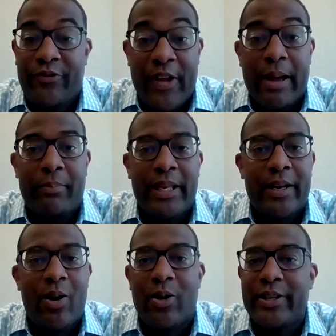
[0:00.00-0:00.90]
family
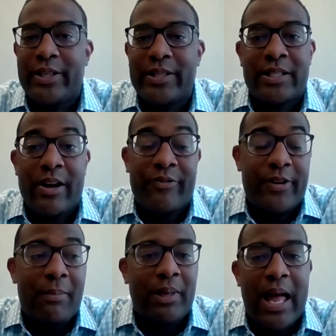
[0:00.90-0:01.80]
and all this stuff.
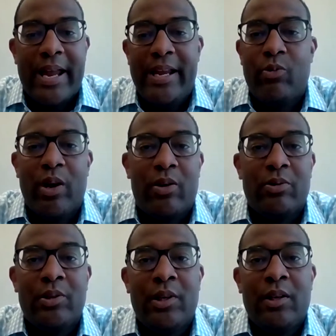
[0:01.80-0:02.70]
And I'm like,
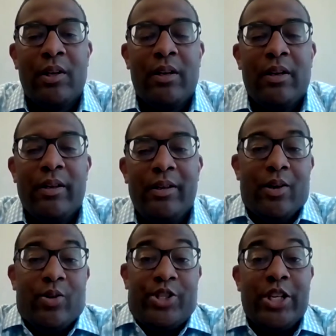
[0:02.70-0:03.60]
well,
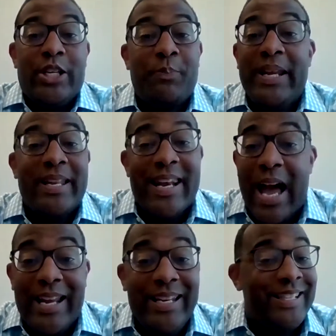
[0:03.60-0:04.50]
is she just being
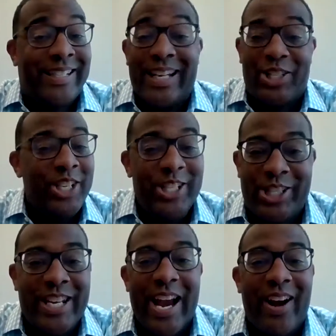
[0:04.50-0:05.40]
nice? Is she
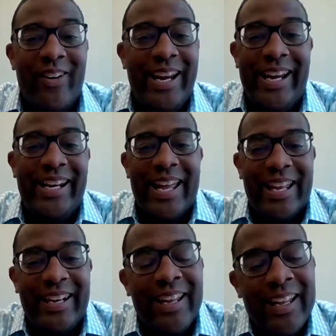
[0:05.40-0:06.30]
sharing?
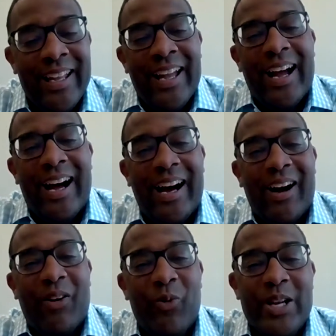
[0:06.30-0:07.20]
And
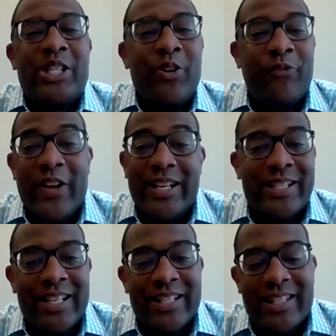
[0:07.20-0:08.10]
when she
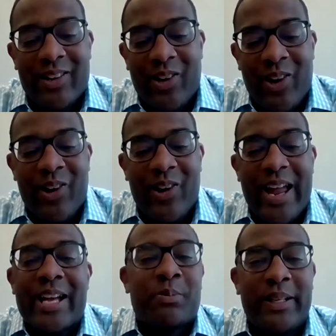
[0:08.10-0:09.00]
finishes her
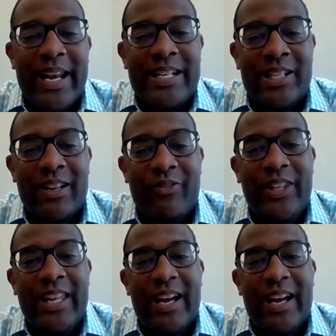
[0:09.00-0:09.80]
explanation of